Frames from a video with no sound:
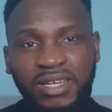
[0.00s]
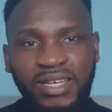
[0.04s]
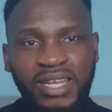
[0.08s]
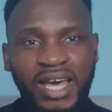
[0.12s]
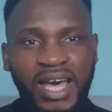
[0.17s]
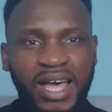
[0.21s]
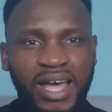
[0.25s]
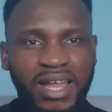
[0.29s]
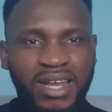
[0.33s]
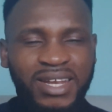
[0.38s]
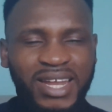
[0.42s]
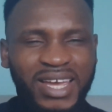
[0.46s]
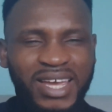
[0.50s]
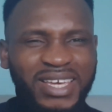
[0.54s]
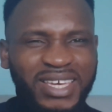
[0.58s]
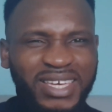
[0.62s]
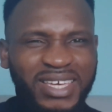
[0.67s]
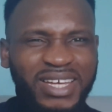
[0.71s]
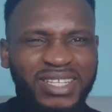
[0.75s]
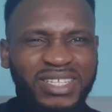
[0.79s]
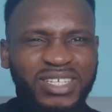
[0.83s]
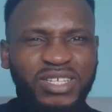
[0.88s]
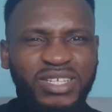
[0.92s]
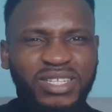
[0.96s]
that Nike,
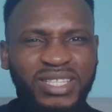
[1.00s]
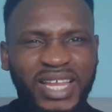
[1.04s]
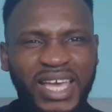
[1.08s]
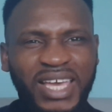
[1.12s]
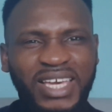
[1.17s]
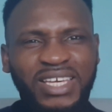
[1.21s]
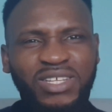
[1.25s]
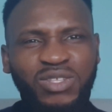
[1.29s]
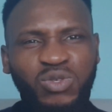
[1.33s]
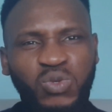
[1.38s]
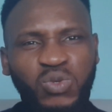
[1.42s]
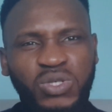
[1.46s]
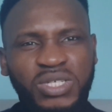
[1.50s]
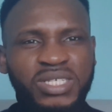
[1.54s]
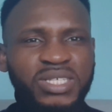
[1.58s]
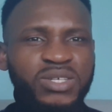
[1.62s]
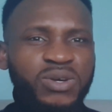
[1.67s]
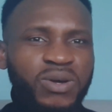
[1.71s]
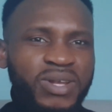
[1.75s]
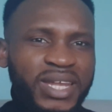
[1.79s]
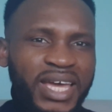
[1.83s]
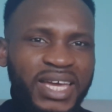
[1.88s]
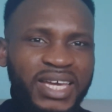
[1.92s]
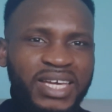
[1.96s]
I think Nike 260
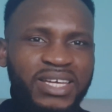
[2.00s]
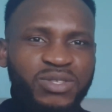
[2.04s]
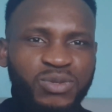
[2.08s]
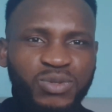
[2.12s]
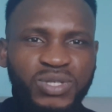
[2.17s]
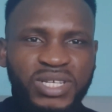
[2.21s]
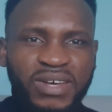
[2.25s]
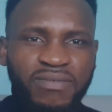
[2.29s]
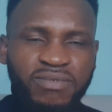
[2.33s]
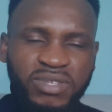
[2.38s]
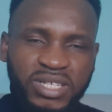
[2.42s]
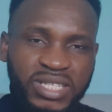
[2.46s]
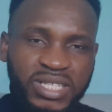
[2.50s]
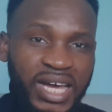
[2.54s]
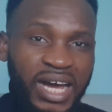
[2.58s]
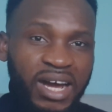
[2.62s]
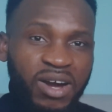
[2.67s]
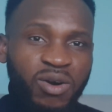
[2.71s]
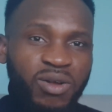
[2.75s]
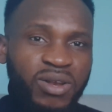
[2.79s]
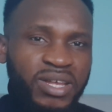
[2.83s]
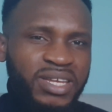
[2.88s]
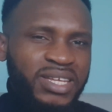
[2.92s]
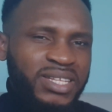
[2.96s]
or Nike 270, they are
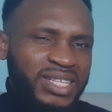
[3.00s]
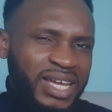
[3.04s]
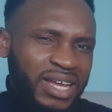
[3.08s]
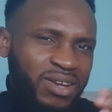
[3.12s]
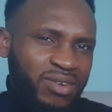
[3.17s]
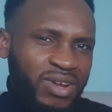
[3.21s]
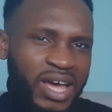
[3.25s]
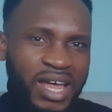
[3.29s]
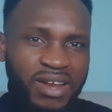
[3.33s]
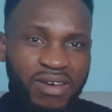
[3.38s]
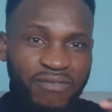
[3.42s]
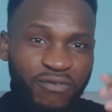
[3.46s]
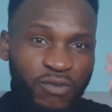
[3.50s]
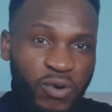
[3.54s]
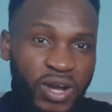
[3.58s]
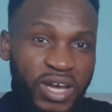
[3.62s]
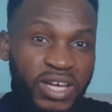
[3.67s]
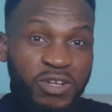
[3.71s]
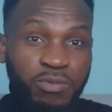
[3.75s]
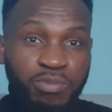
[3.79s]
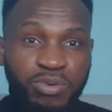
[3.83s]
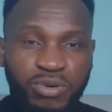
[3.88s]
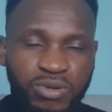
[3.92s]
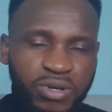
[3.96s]
calling it, and I forget
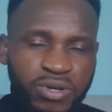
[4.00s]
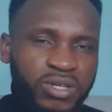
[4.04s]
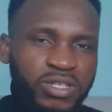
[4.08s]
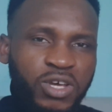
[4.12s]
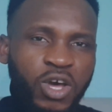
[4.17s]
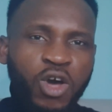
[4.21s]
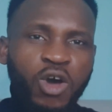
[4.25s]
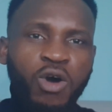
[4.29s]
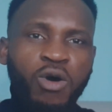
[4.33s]
the product,